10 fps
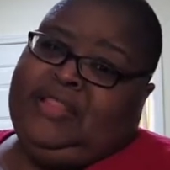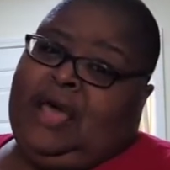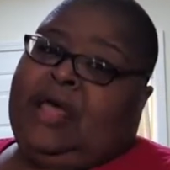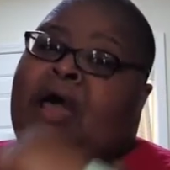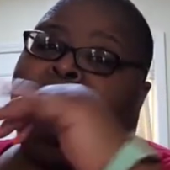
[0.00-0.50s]

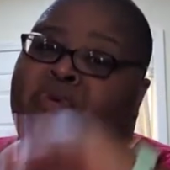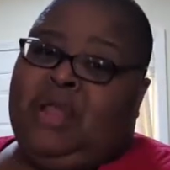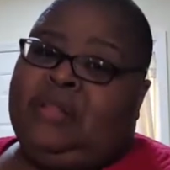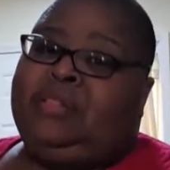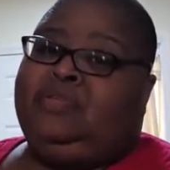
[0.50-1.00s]
that I'm
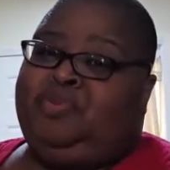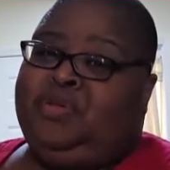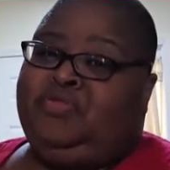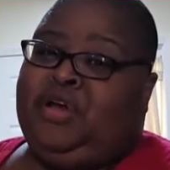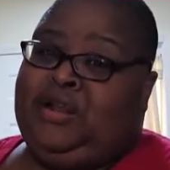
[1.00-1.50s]
at this
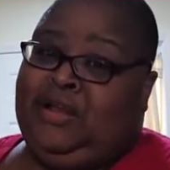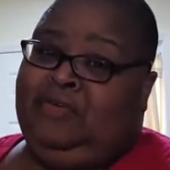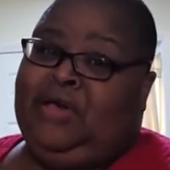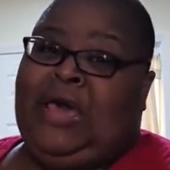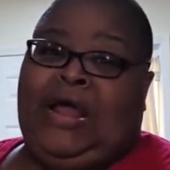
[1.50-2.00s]
place right
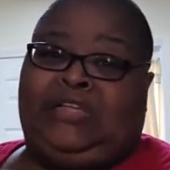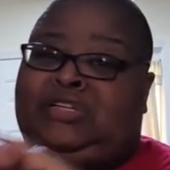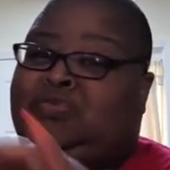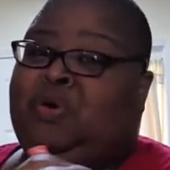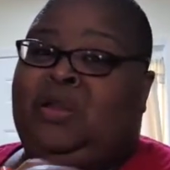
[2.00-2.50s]
now. And I
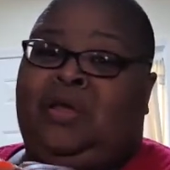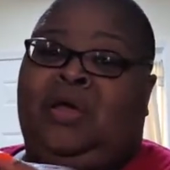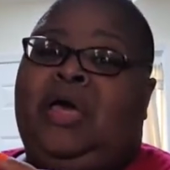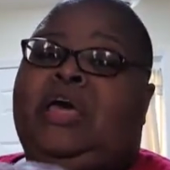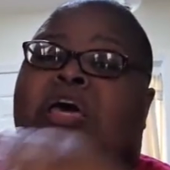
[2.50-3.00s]
just want
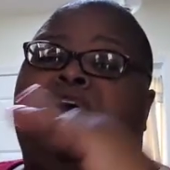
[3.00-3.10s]
to,